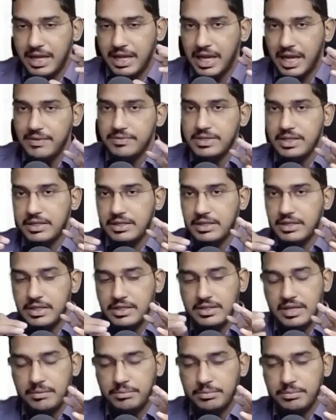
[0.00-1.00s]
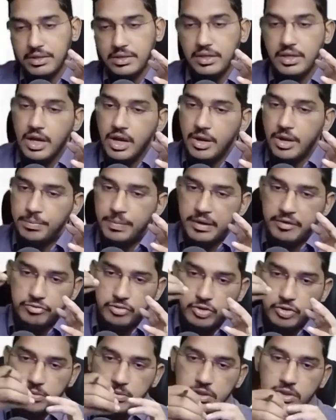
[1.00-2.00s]
I have selected a sample,
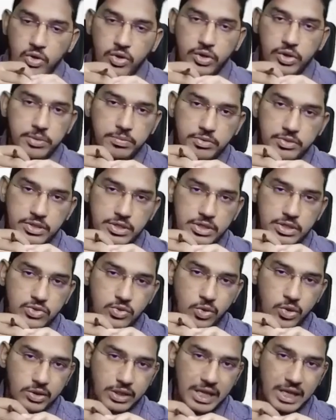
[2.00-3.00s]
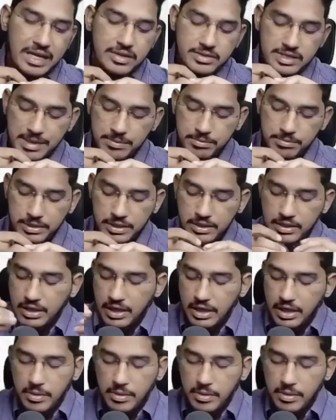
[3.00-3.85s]
performed the audit procedures on that sample,